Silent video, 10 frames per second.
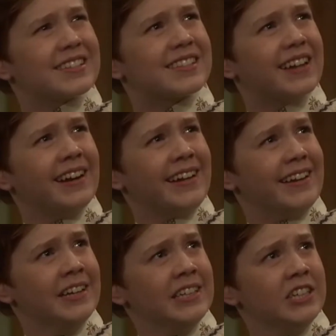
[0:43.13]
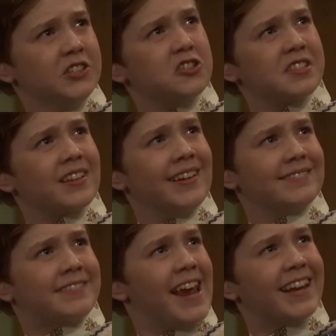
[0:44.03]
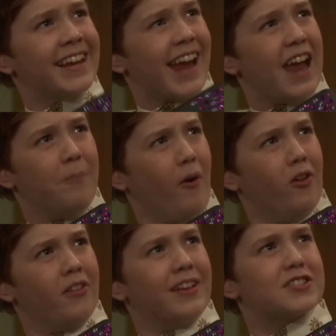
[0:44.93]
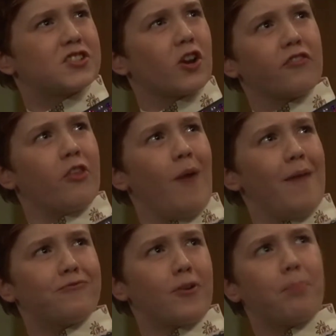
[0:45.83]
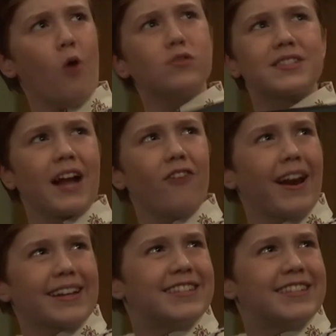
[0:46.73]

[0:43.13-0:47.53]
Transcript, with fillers: study. You're just gonna take an edible and then surf the web for post-ironic